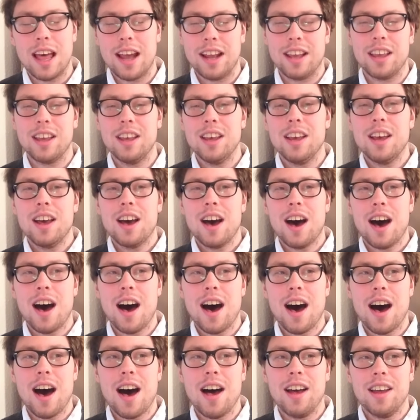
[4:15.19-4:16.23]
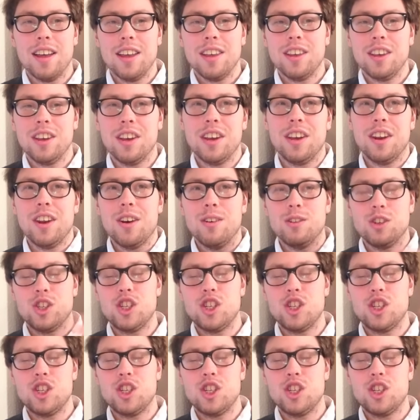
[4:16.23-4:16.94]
Like, Uh, you know,